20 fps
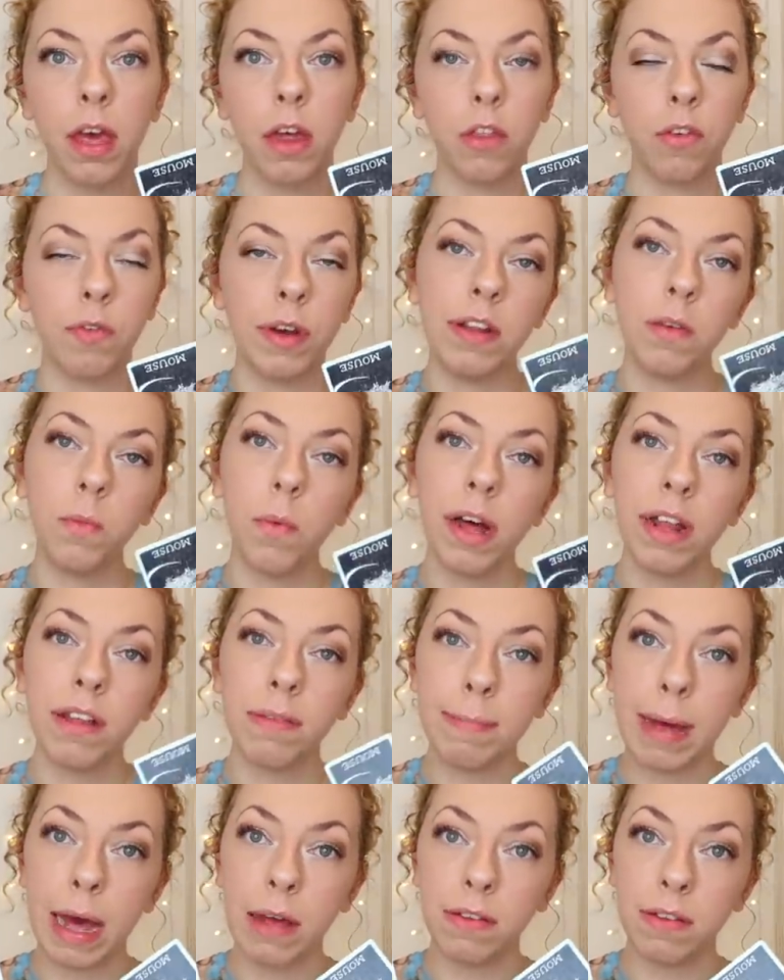The reason why
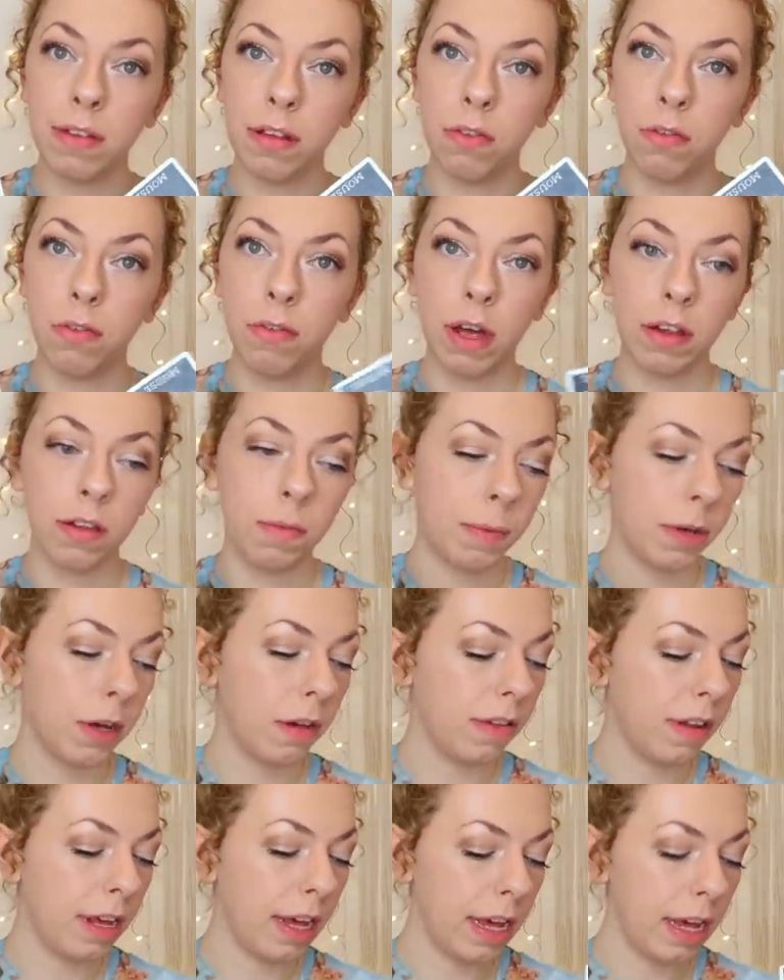this mouse is in the reverse
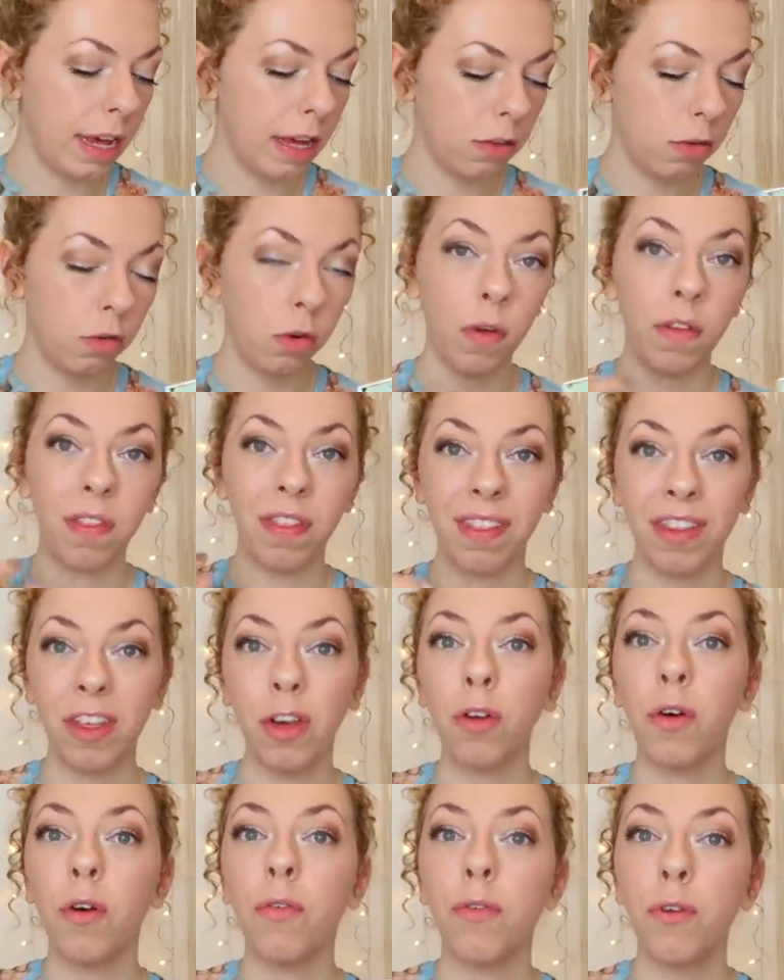because he is not
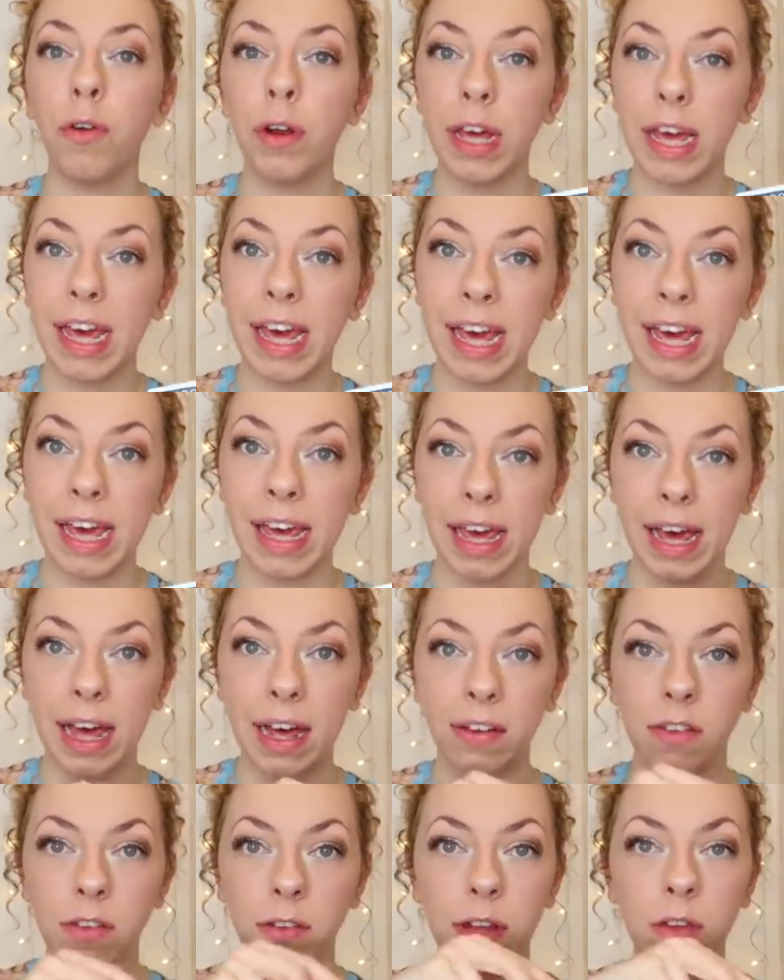you're not fully here
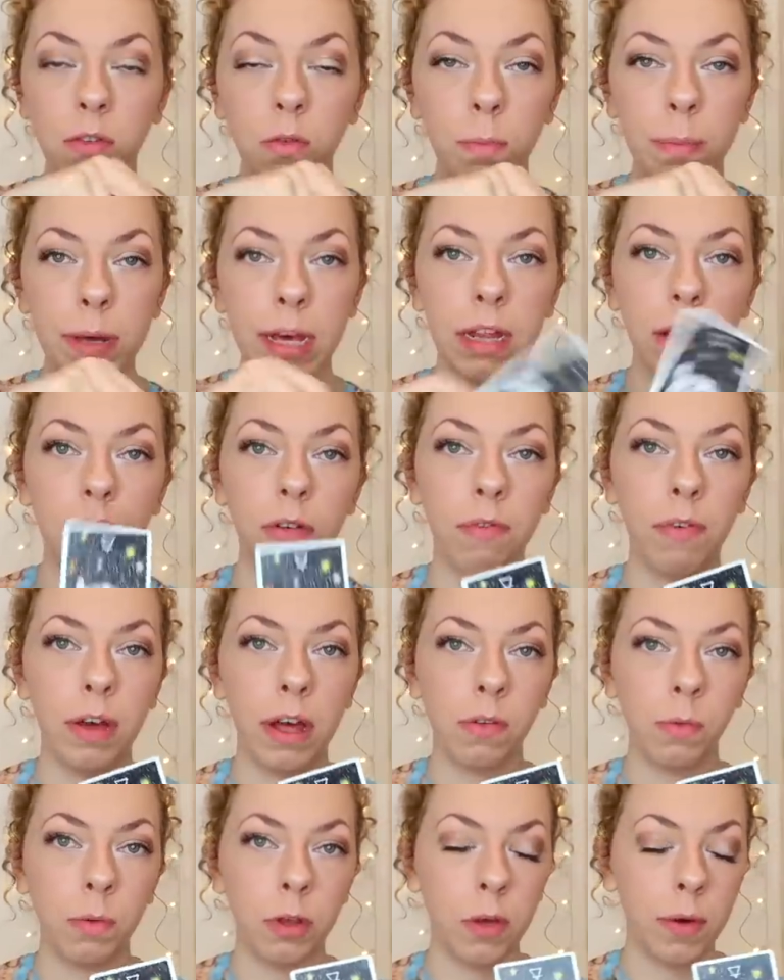yet. So this will be in the
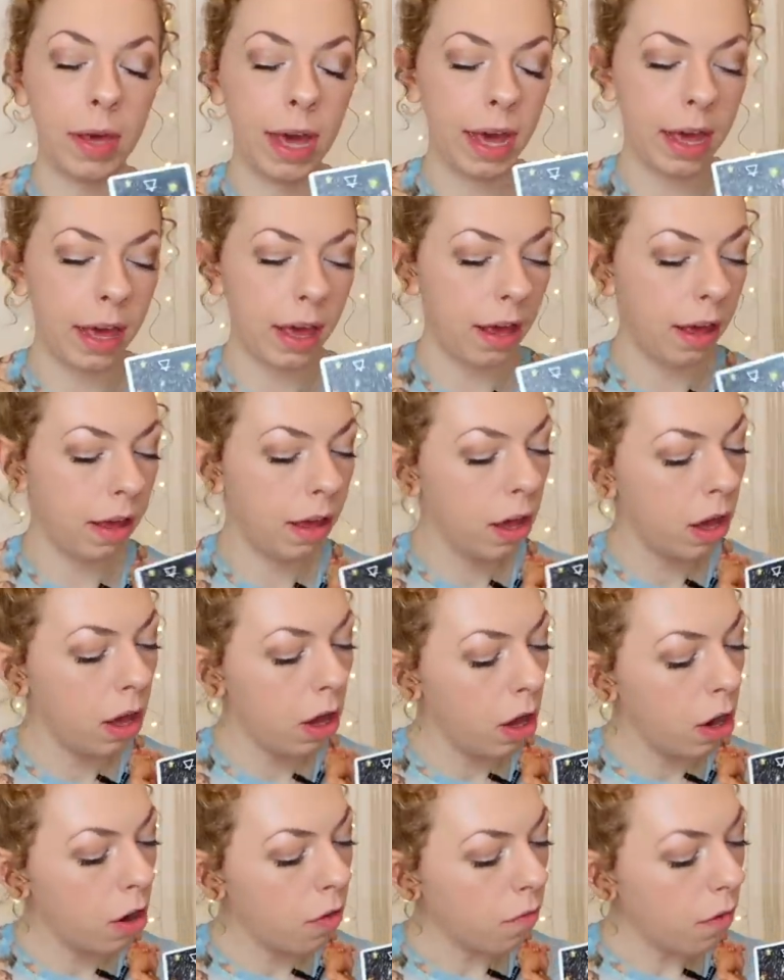reverse when you get here.
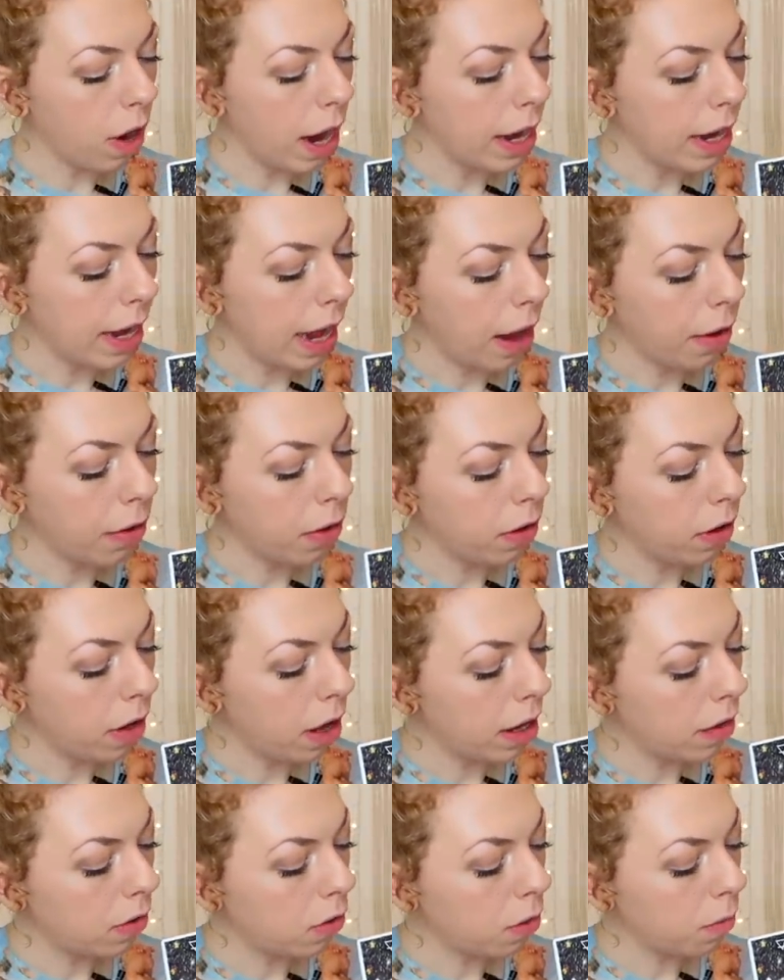Right now you're
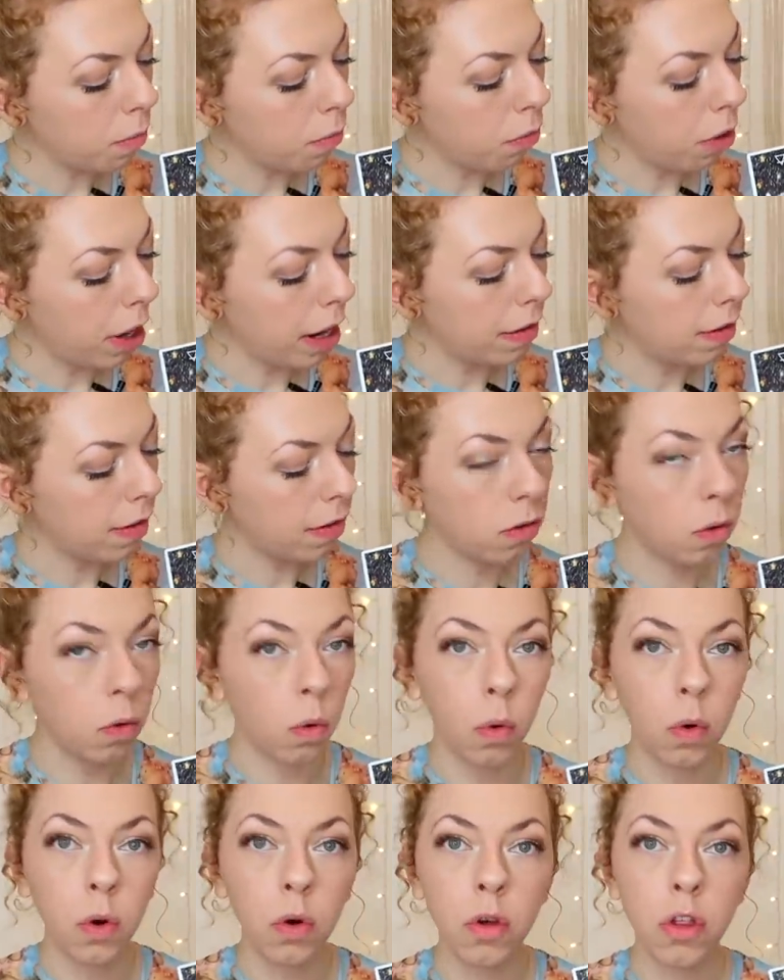learning to embrace this
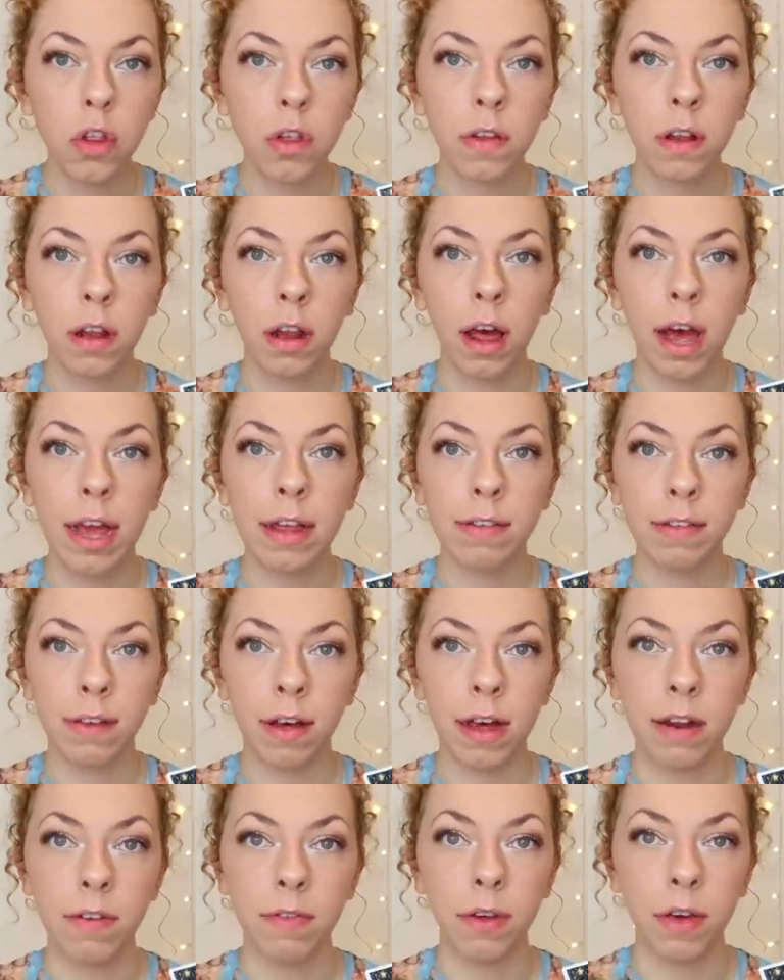gorgeous light
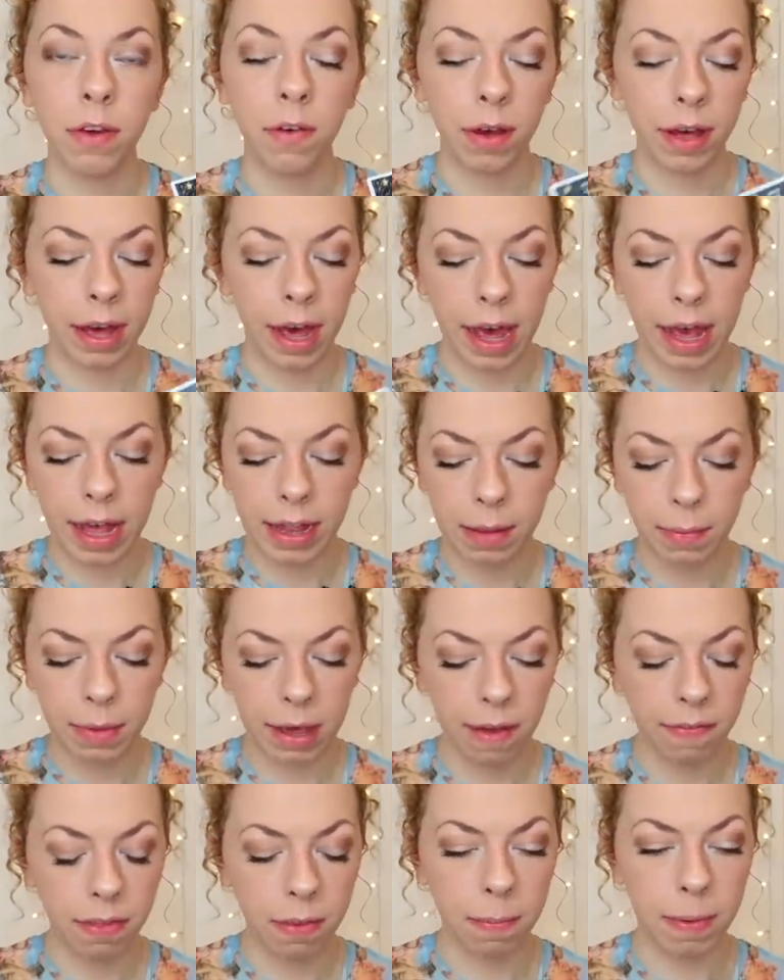side of you, okay? And then we
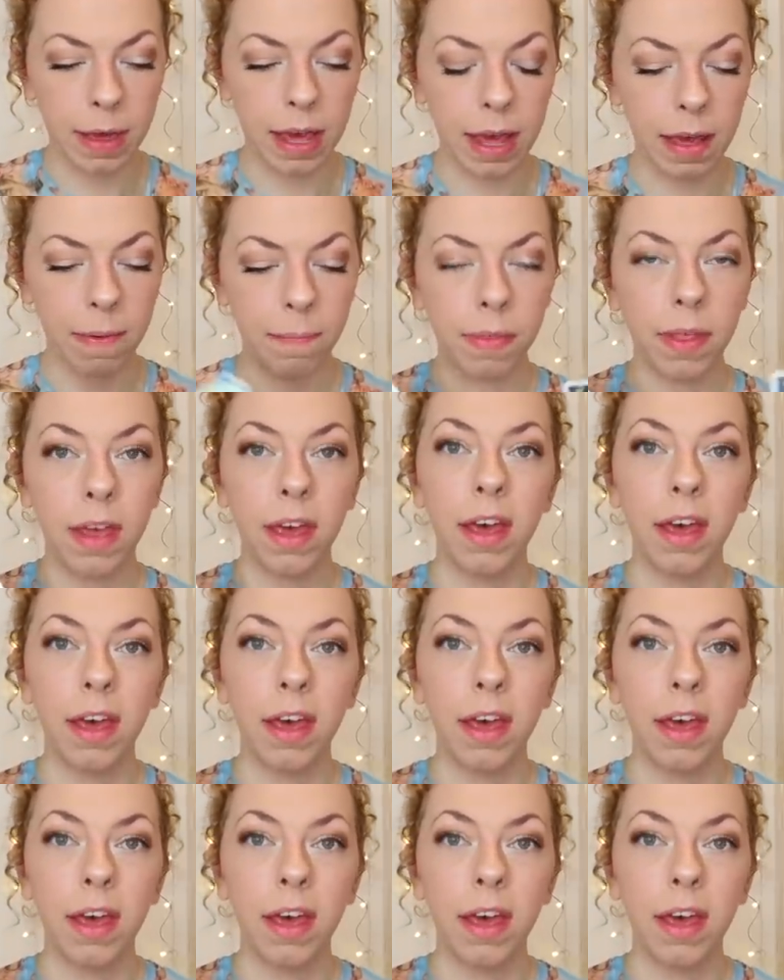have the bee.